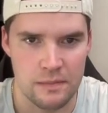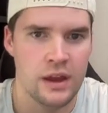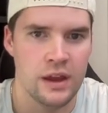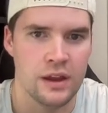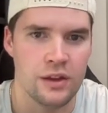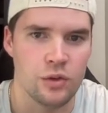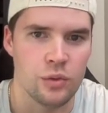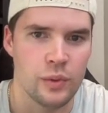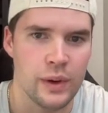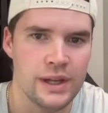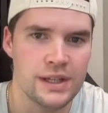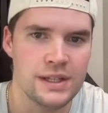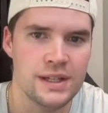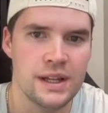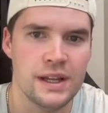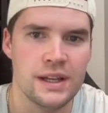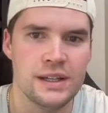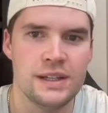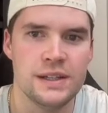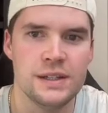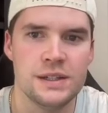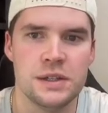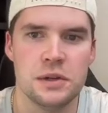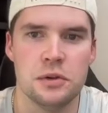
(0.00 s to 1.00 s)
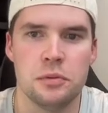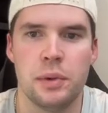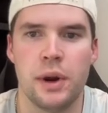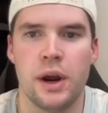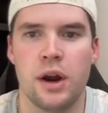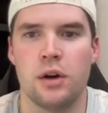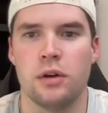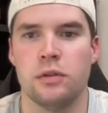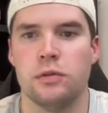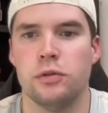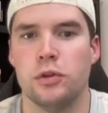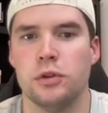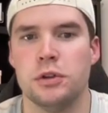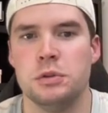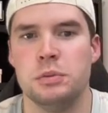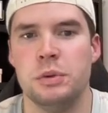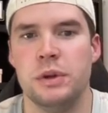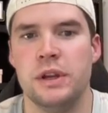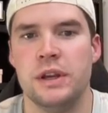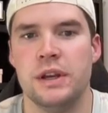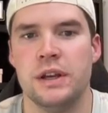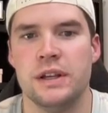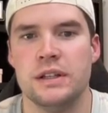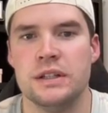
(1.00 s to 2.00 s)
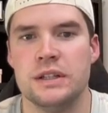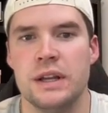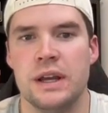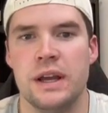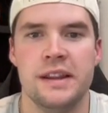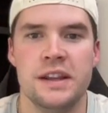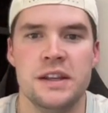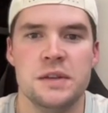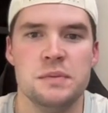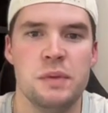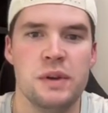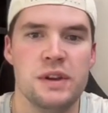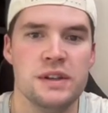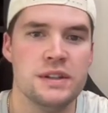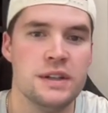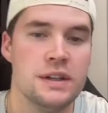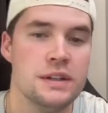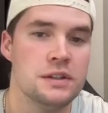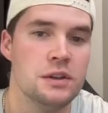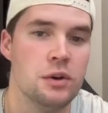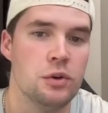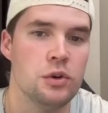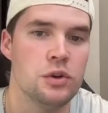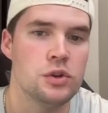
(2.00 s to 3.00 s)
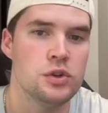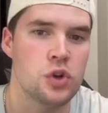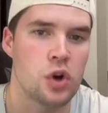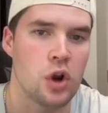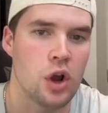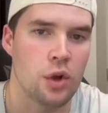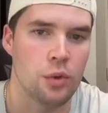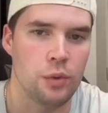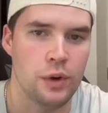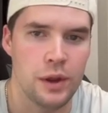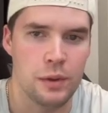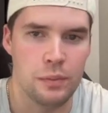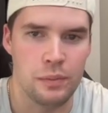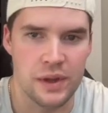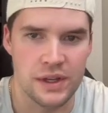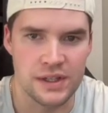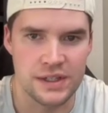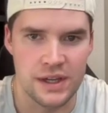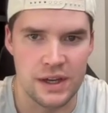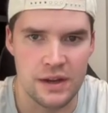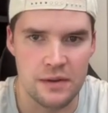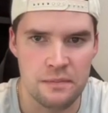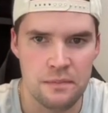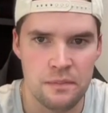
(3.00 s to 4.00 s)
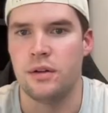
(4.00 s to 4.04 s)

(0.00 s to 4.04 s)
And the reason this is so powerful is because these business owners are already busy.